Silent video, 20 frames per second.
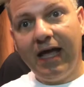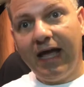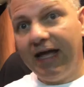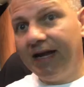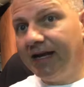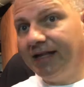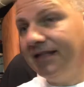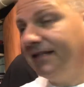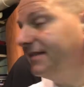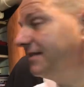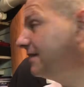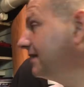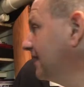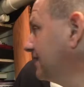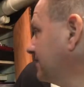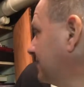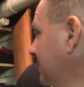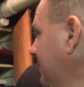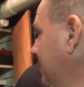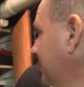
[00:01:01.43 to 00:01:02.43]
And I think that
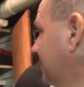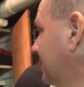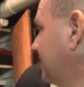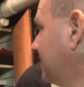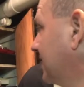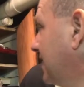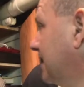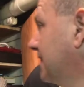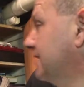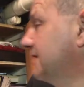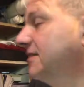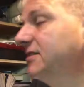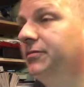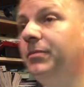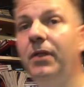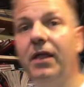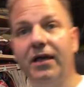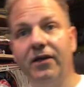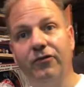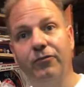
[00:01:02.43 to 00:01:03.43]
that's a neat thing to kind of
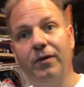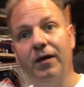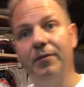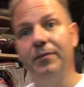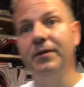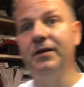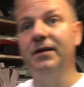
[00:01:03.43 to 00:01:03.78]
display as well,